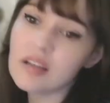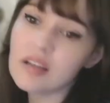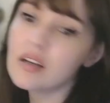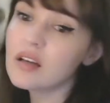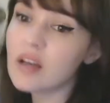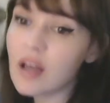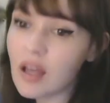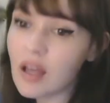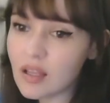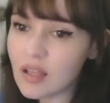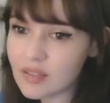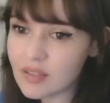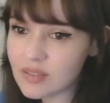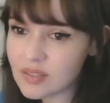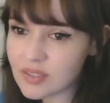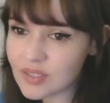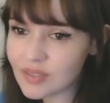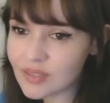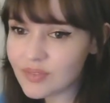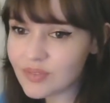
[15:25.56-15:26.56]
And
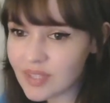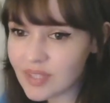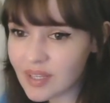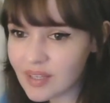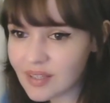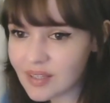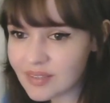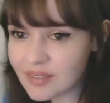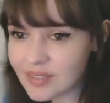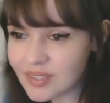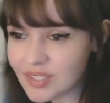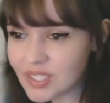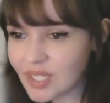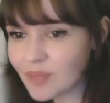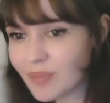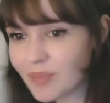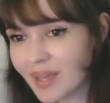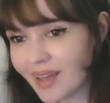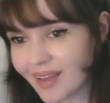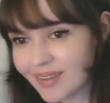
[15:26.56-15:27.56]
don't forget to check my
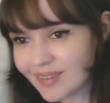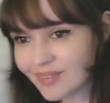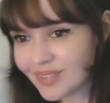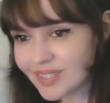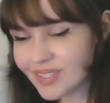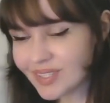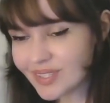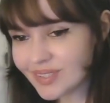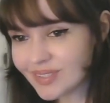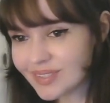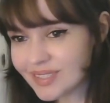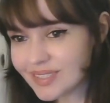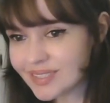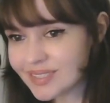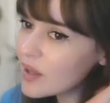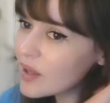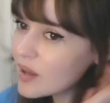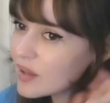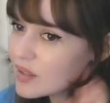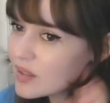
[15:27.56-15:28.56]
other videos.
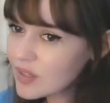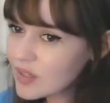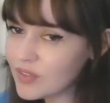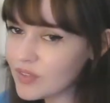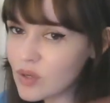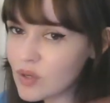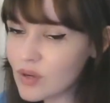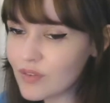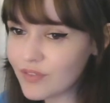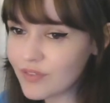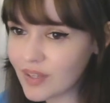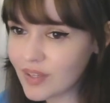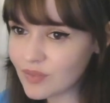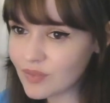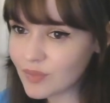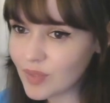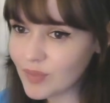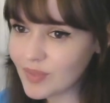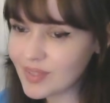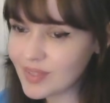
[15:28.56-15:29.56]
If you're a fan of my
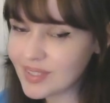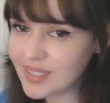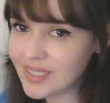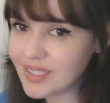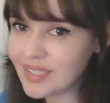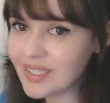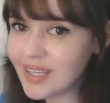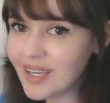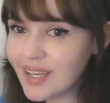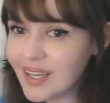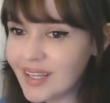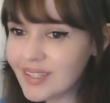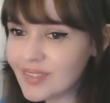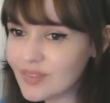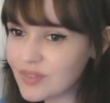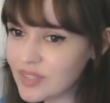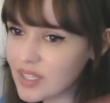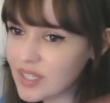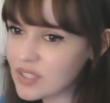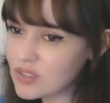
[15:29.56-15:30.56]
music, don't
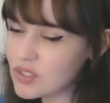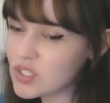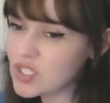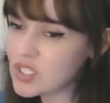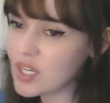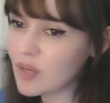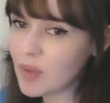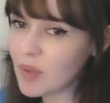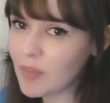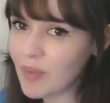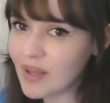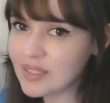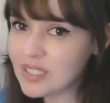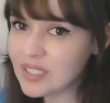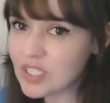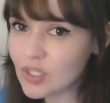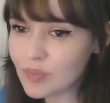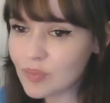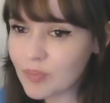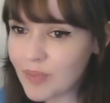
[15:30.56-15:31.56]
forget to check my
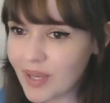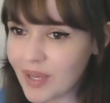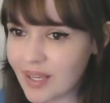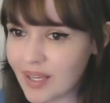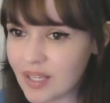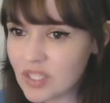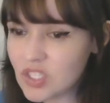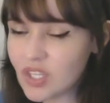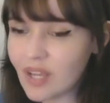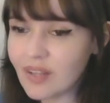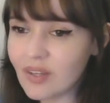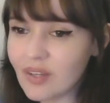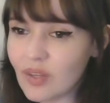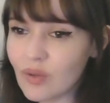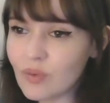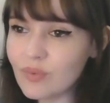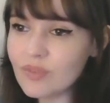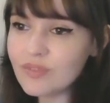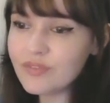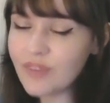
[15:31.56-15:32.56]
Patreon page and you
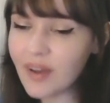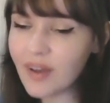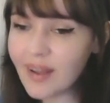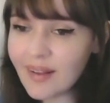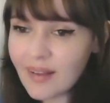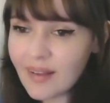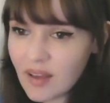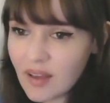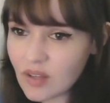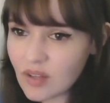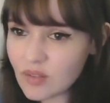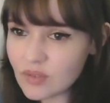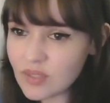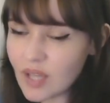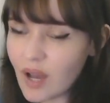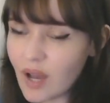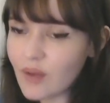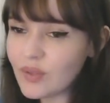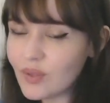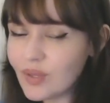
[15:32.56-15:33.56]
will find out how
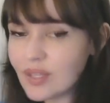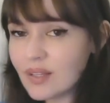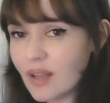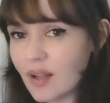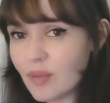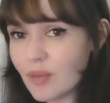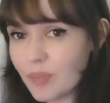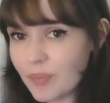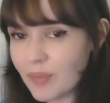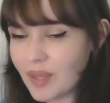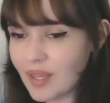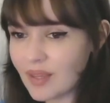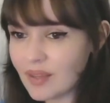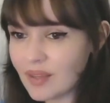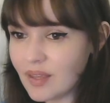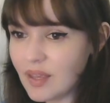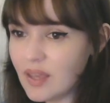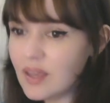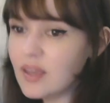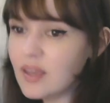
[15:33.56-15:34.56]
you can help me
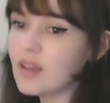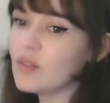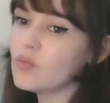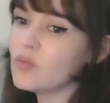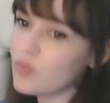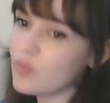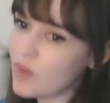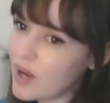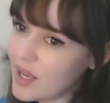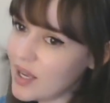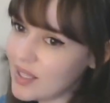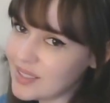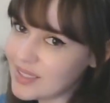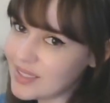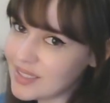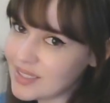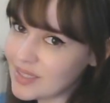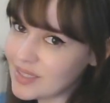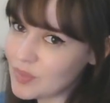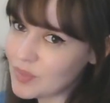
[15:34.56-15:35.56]
and why this
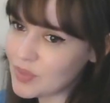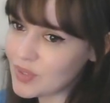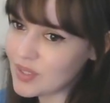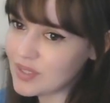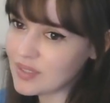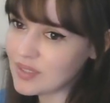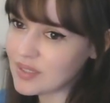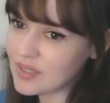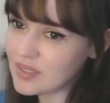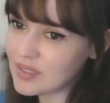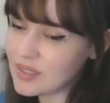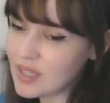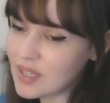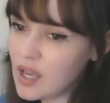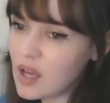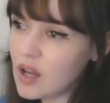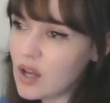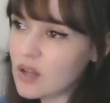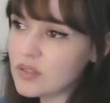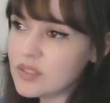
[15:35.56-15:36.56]
is important.
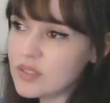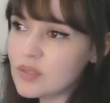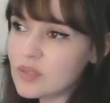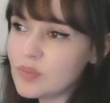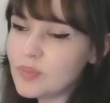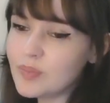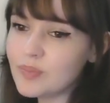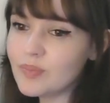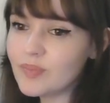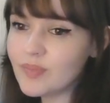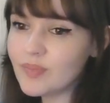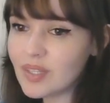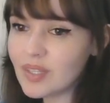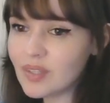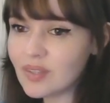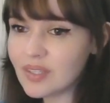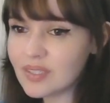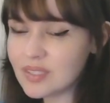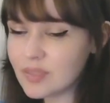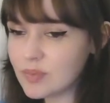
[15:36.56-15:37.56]
Also, you
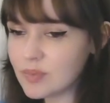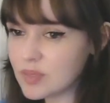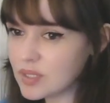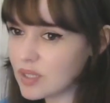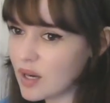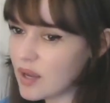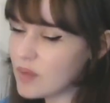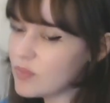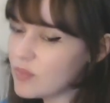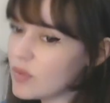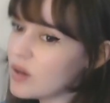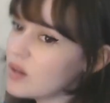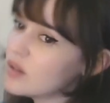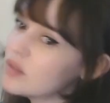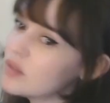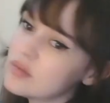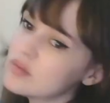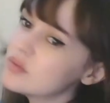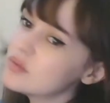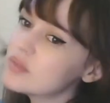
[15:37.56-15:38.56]
can subscribe
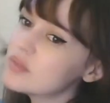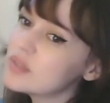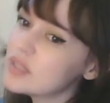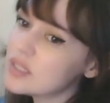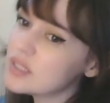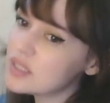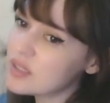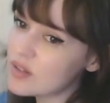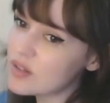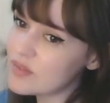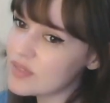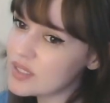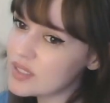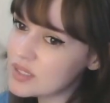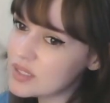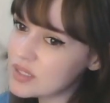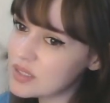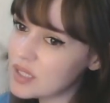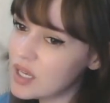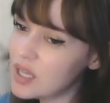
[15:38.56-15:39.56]
on the
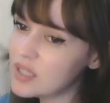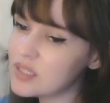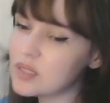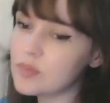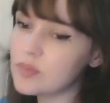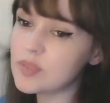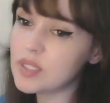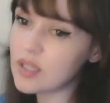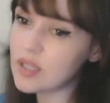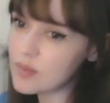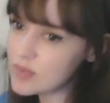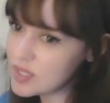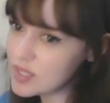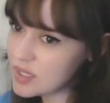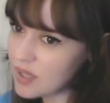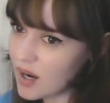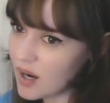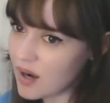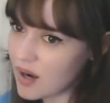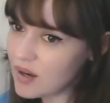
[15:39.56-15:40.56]
service Subscribe
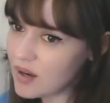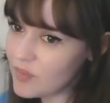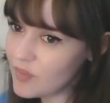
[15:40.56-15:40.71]
Star,